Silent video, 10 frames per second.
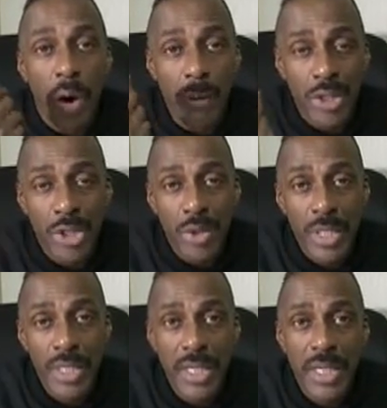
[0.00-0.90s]

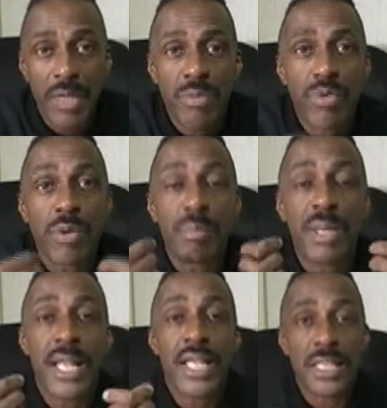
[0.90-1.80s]
opportunity, real
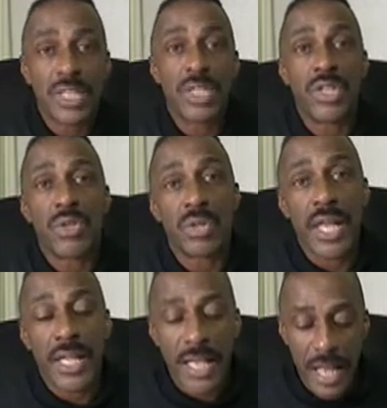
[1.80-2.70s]
blessing to you,
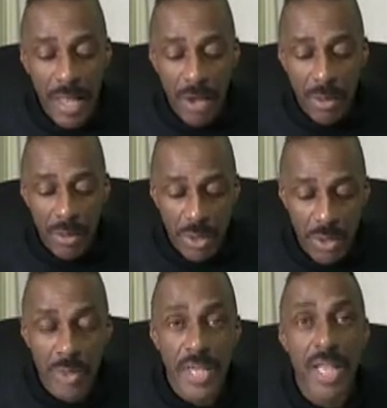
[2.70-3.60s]
that how
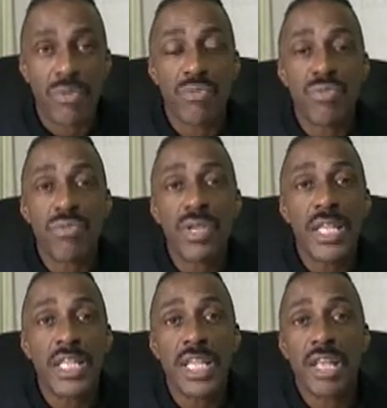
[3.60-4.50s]
you can
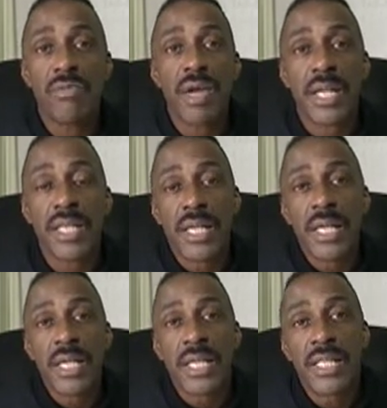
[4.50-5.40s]
really generate
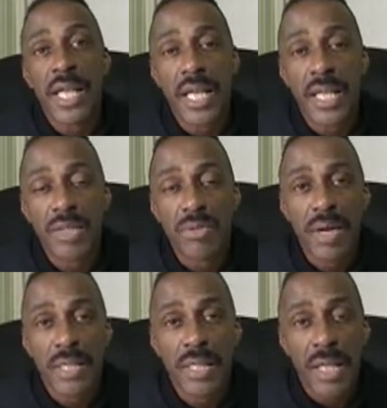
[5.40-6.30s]
the
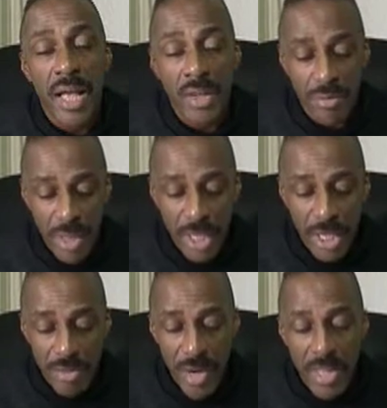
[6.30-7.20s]
interest and really
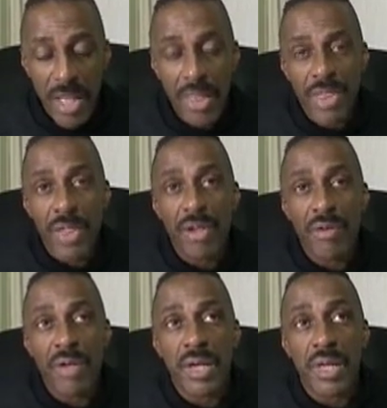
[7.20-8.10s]
generate
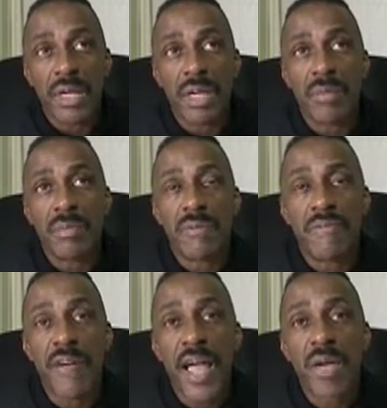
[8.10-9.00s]
the
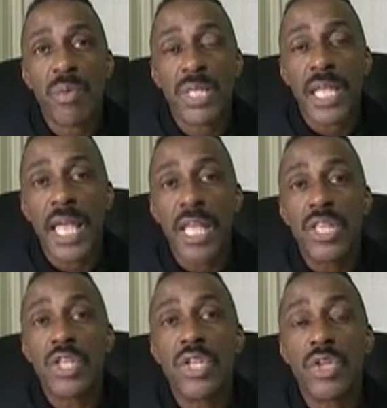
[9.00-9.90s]
fire
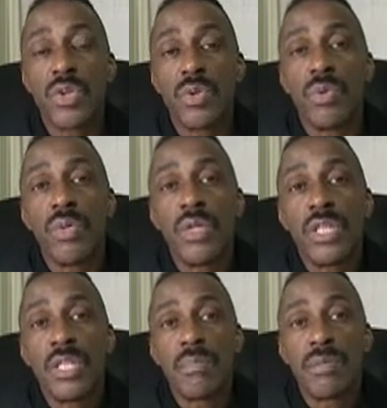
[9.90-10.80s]
within you
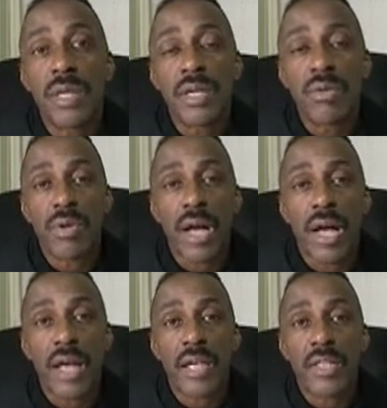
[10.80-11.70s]
to be
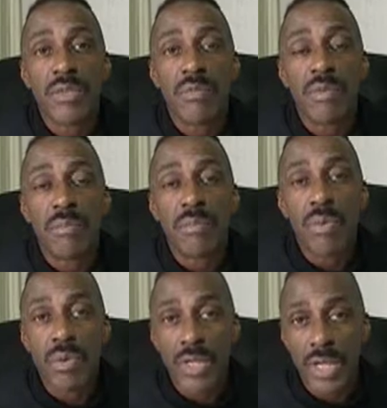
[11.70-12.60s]
something
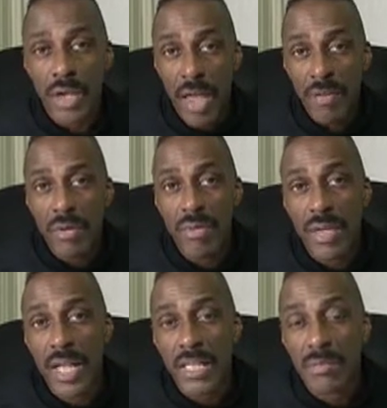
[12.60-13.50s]
more than you ever
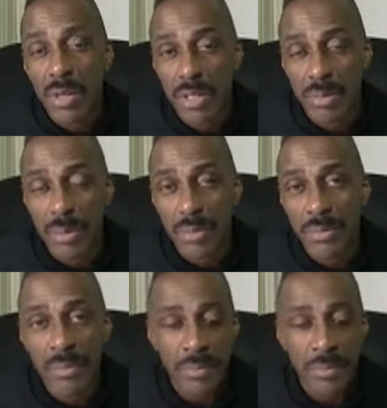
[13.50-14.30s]
realized possible.